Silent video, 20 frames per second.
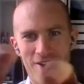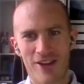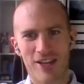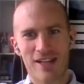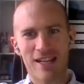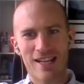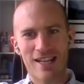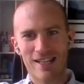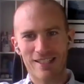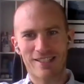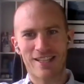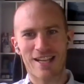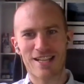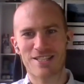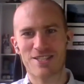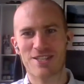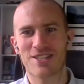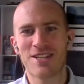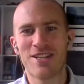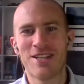a
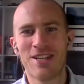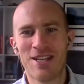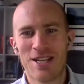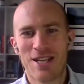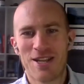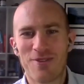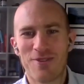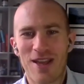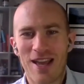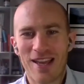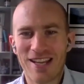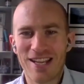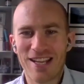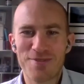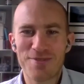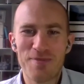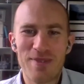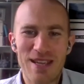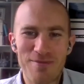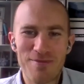
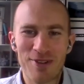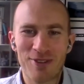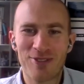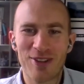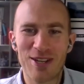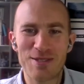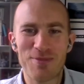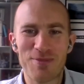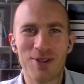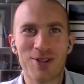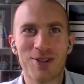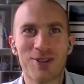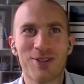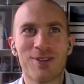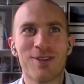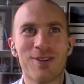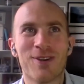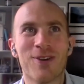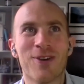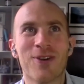nice meme on Facebook
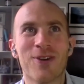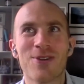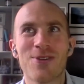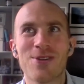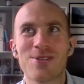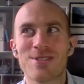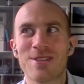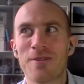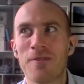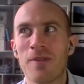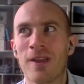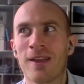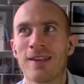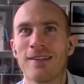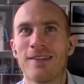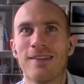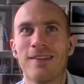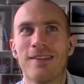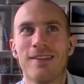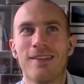or something.
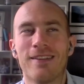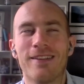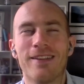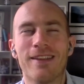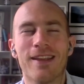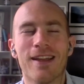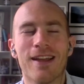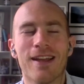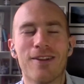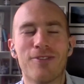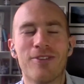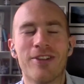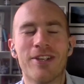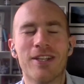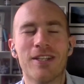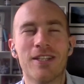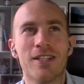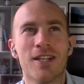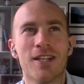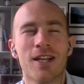Yeah,
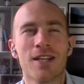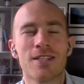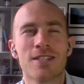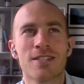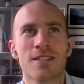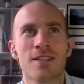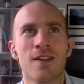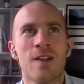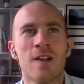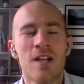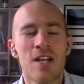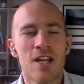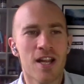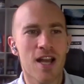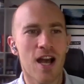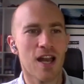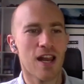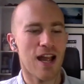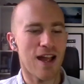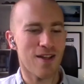really nice.
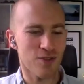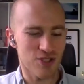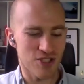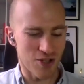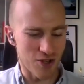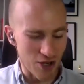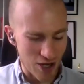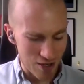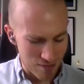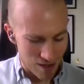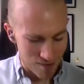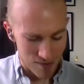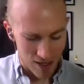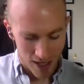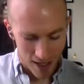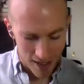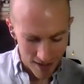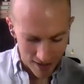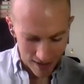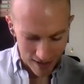Kala, I've also got in my
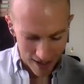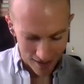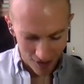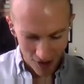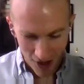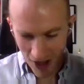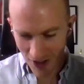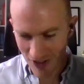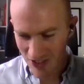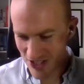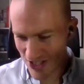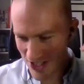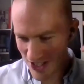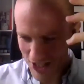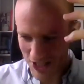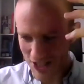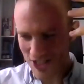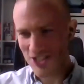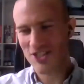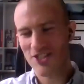mind, like, the
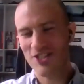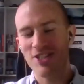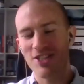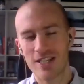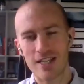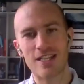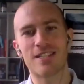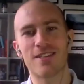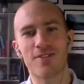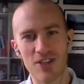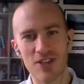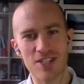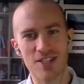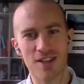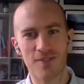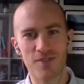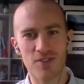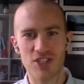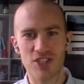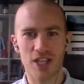unsneezed sneeze of this
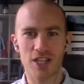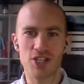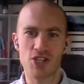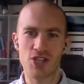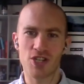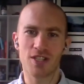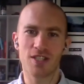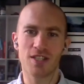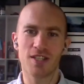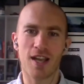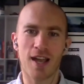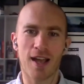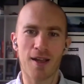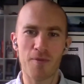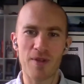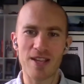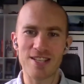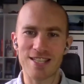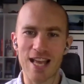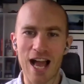conversation
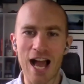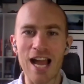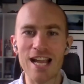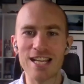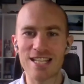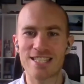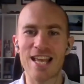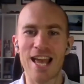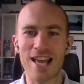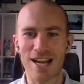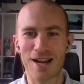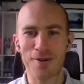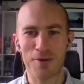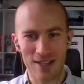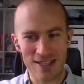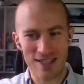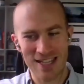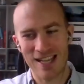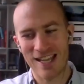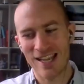is that I said I
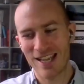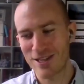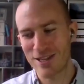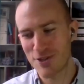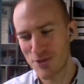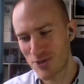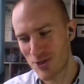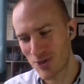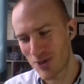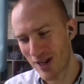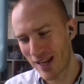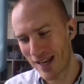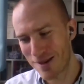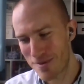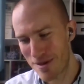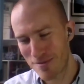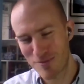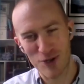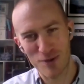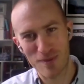wanted to hear you talking a
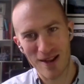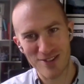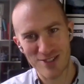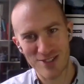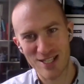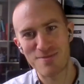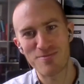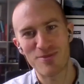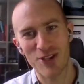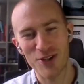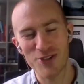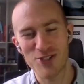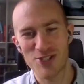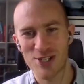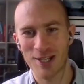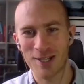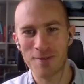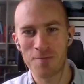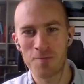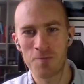bit more about team
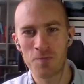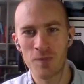coaching.